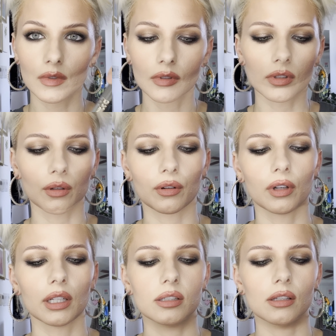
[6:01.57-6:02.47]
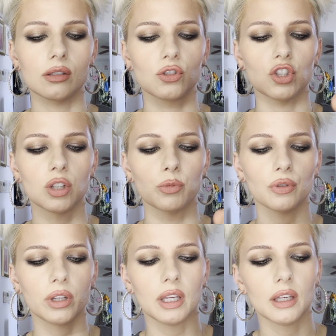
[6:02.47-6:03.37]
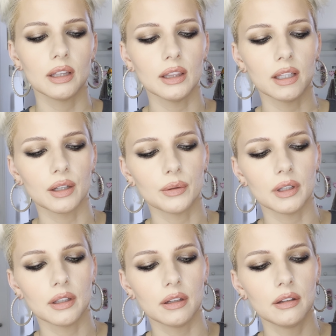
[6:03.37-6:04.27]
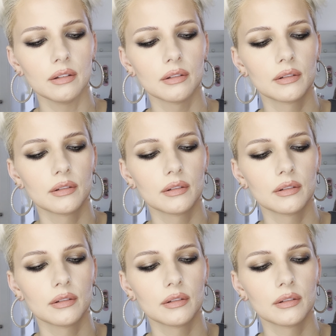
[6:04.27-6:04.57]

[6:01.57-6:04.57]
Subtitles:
So it creates this shimmery liquid,